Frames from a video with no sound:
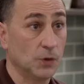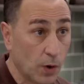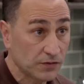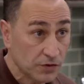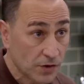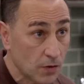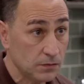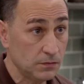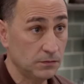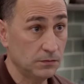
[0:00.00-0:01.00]
You want the
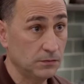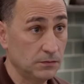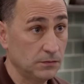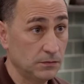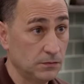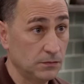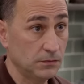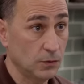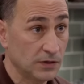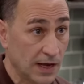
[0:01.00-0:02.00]
scone
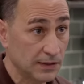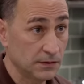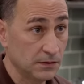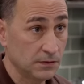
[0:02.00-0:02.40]
or not?